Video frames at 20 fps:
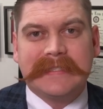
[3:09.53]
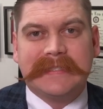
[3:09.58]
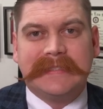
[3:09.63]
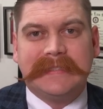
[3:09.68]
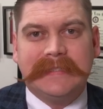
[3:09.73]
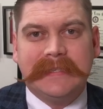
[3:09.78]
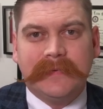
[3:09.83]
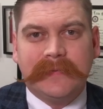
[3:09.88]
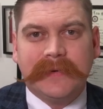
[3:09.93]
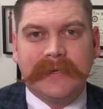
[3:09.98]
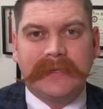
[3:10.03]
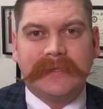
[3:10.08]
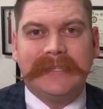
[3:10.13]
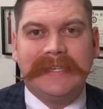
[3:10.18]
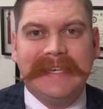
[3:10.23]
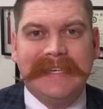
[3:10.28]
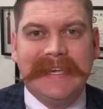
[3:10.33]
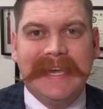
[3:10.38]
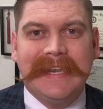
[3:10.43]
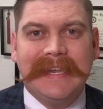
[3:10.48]
difficulty
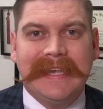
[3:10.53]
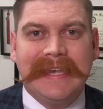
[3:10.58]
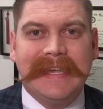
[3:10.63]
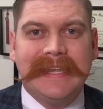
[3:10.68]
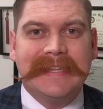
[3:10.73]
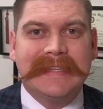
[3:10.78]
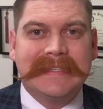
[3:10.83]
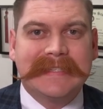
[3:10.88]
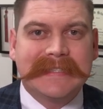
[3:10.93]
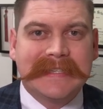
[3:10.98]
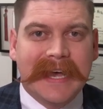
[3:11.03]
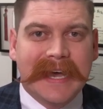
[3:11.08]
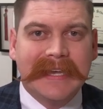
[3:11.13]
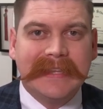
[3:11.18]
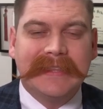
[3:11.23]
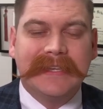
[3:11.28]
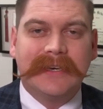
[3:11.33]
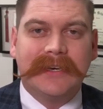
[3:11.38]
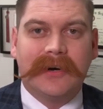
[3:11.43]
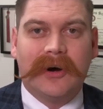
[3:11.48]
getting inside
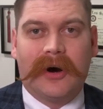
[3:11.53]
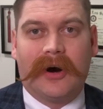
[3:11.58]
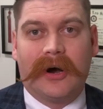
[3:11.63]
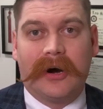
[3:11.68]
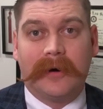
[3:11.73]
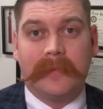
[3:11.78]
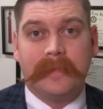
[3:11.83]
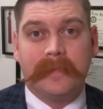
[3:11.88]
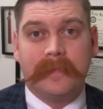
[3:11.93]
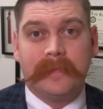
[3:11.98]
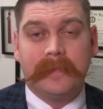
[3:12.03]
the car.